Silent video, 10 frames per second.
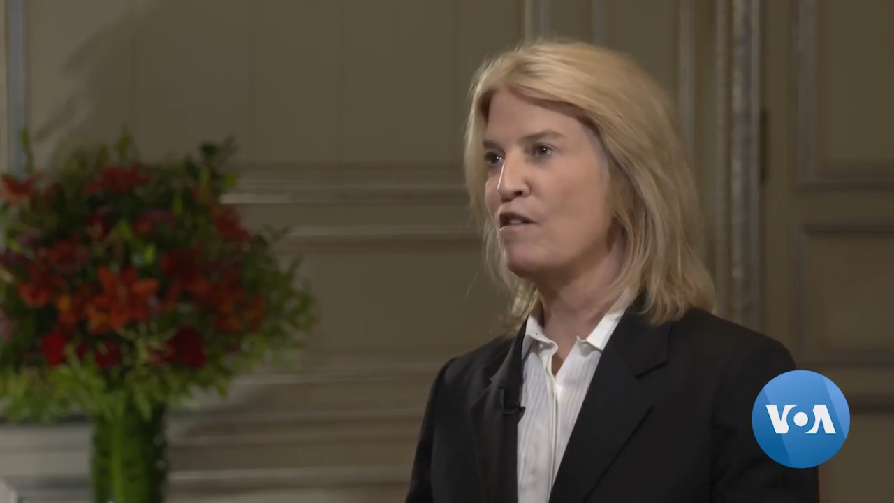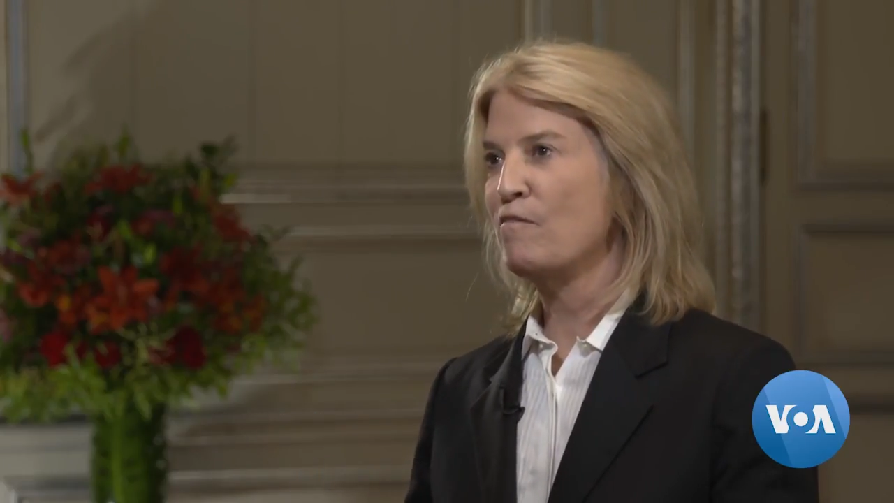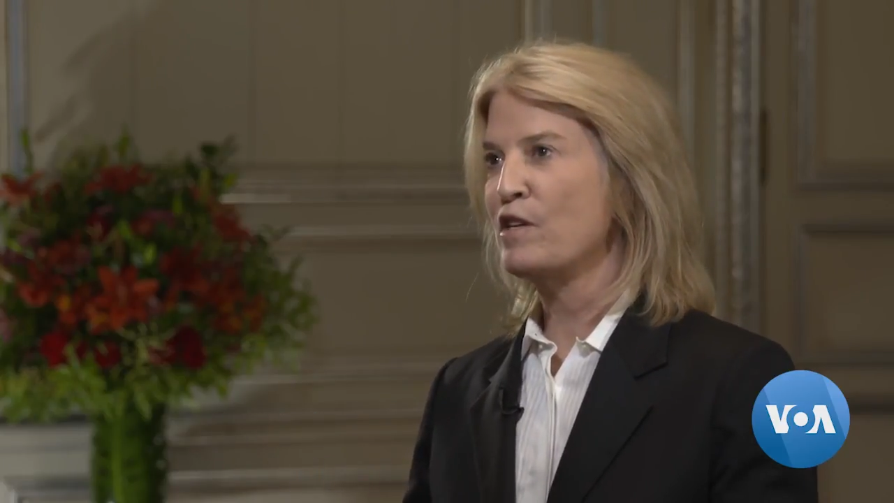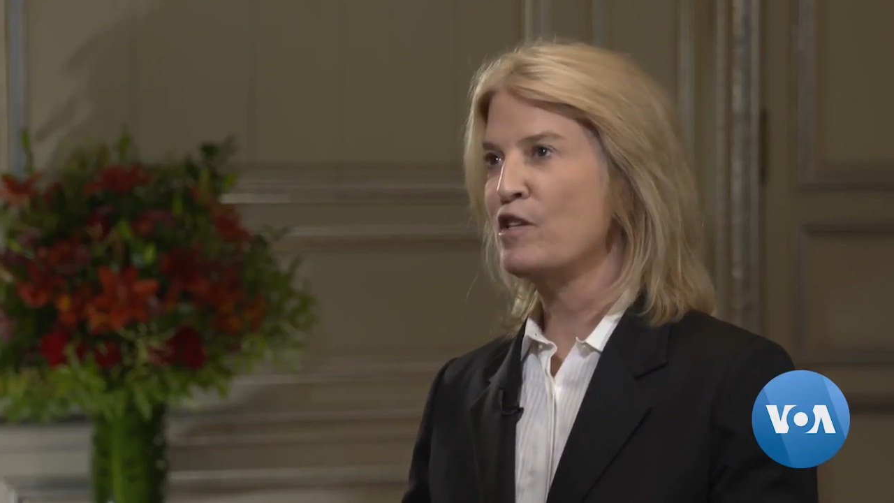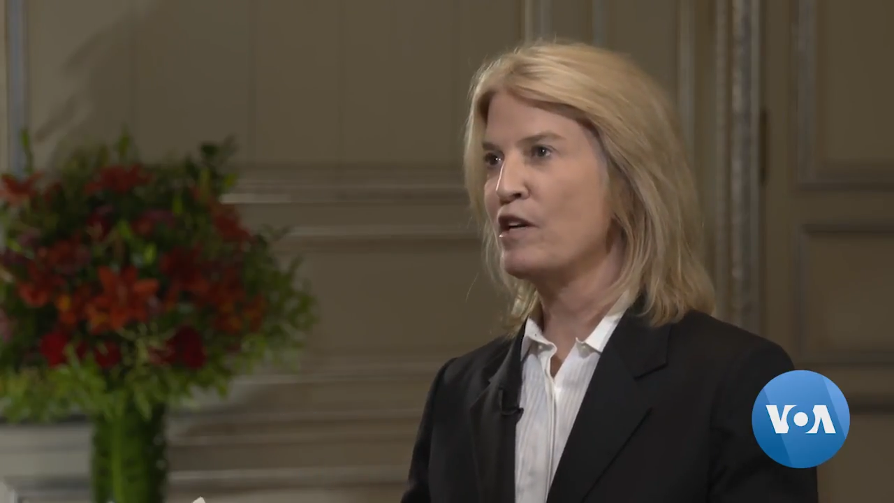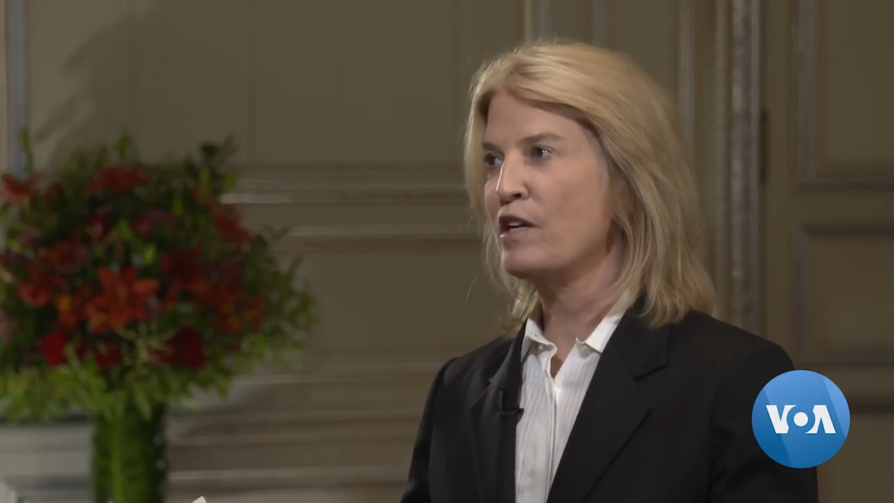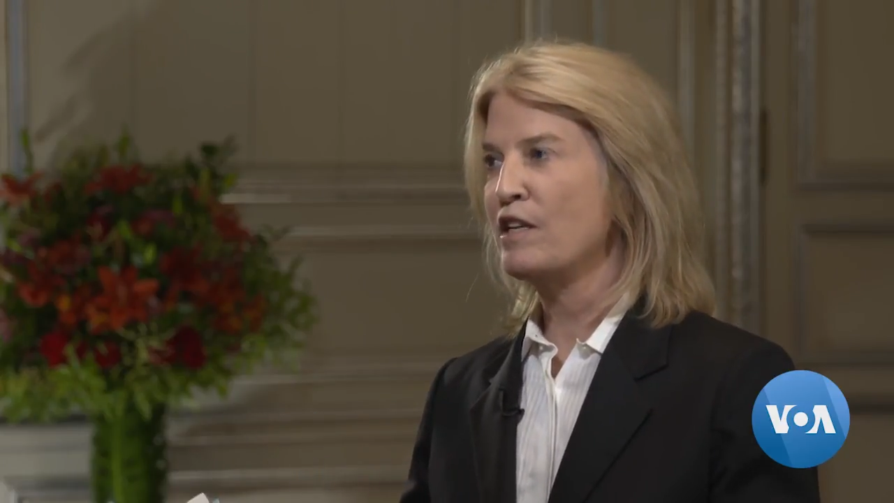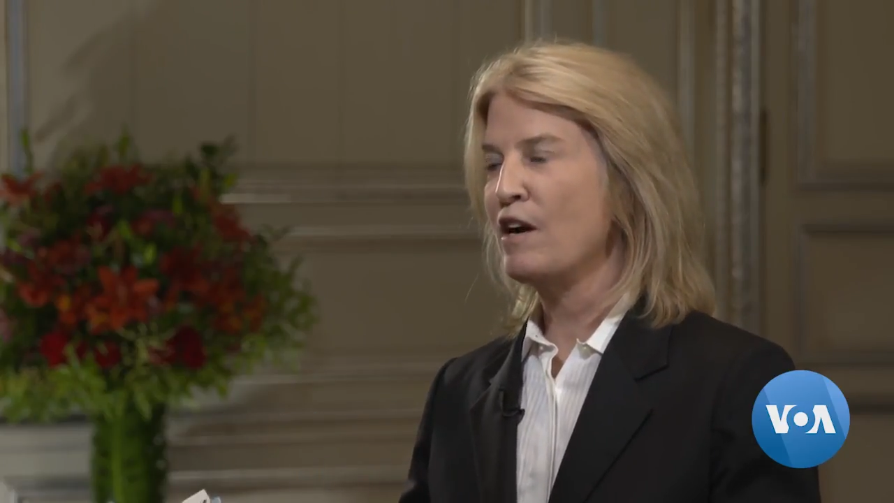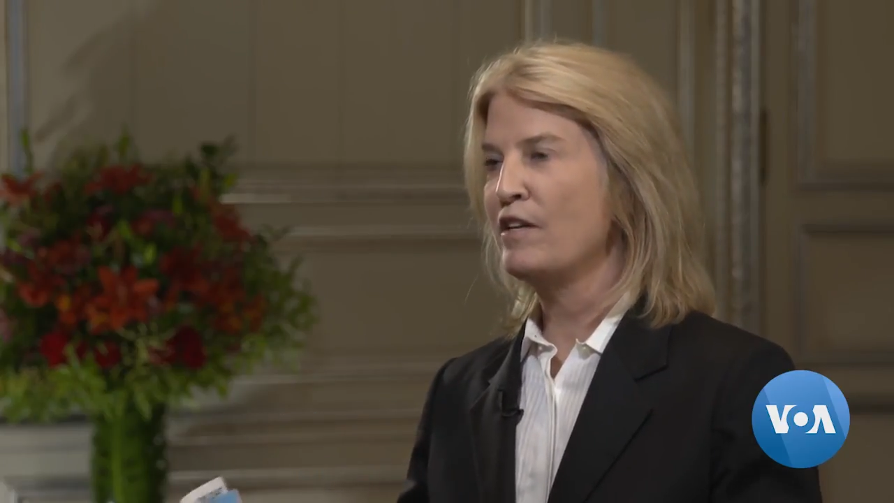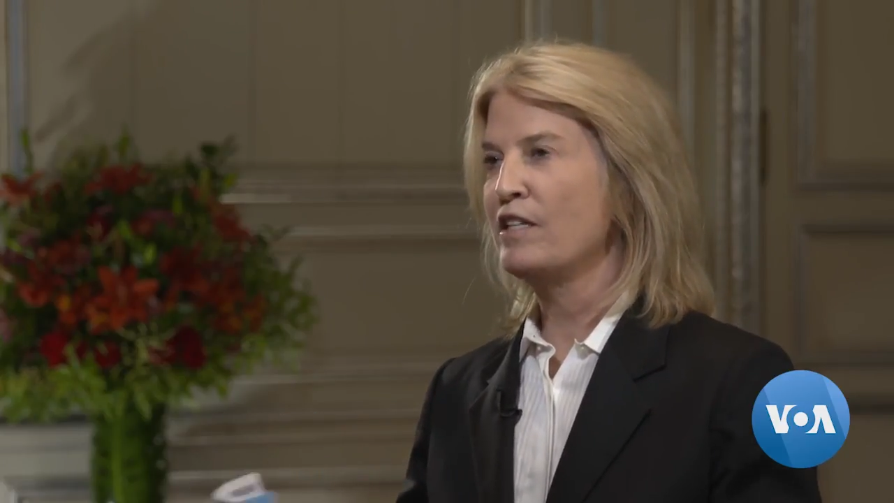government
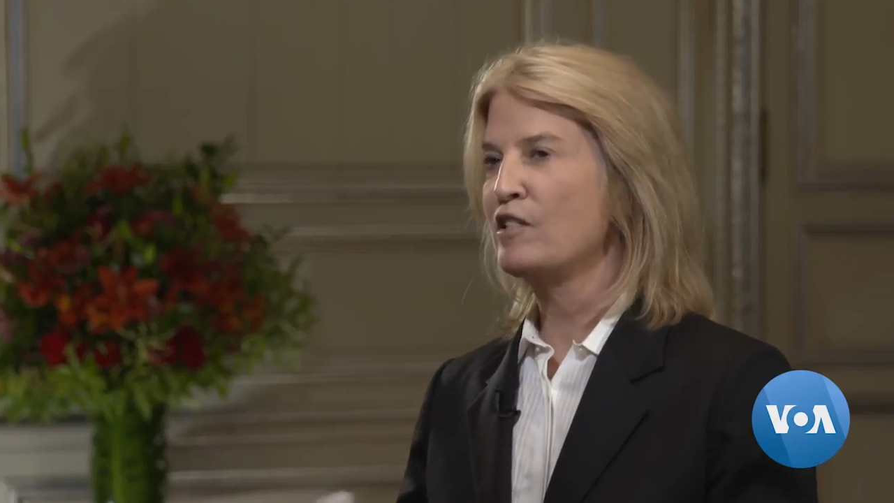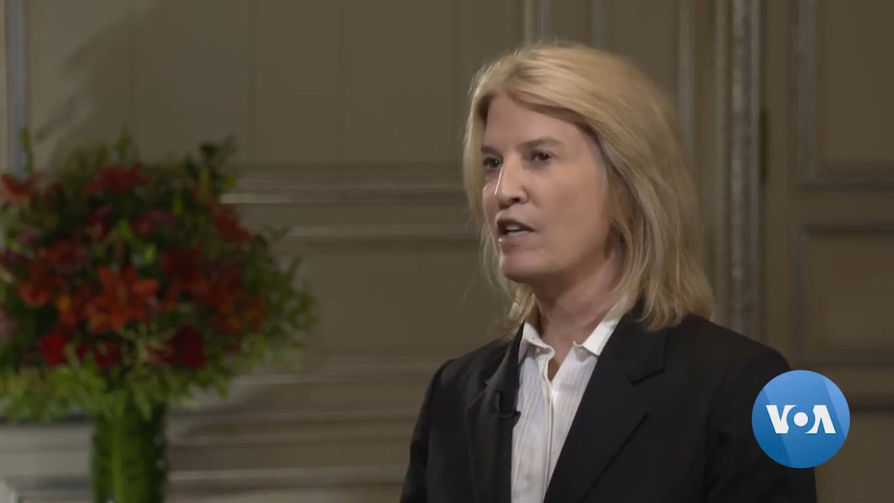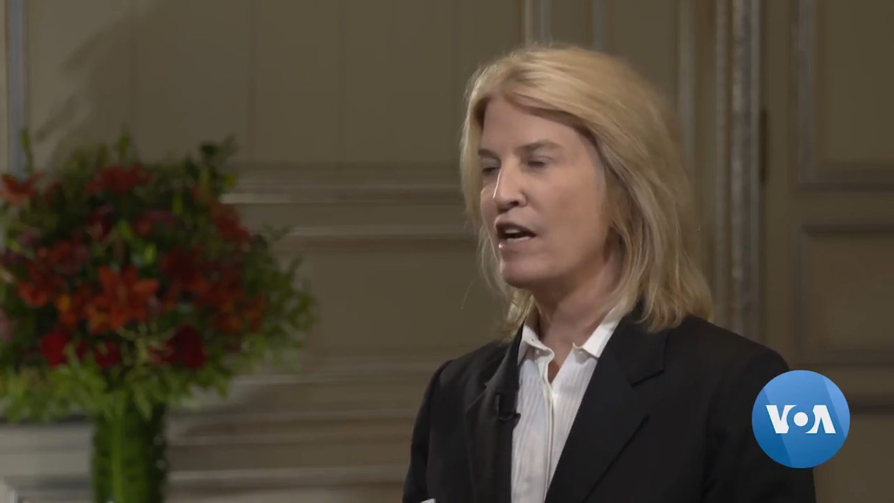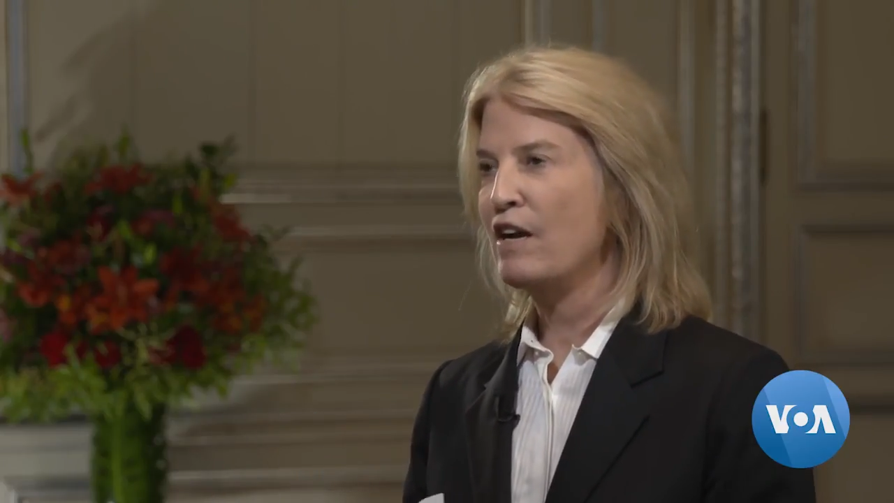shutdown, and does that